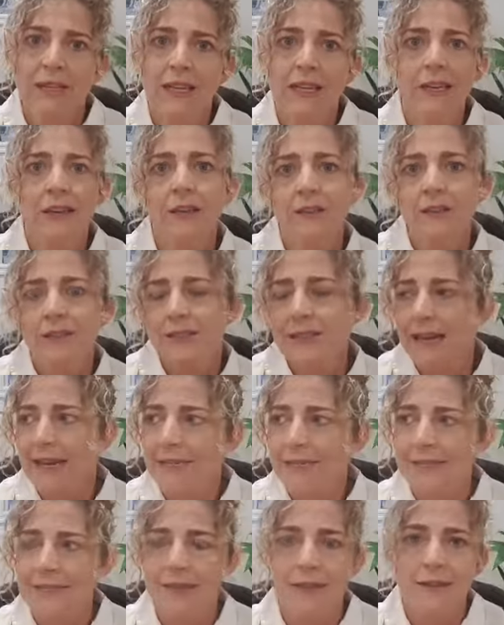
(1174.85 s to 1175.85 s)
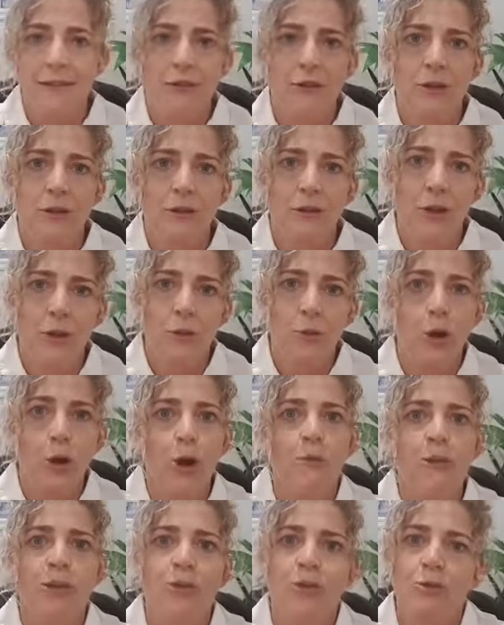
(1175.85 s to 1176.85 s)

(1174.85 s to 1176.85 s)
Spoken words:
that it takes the aroma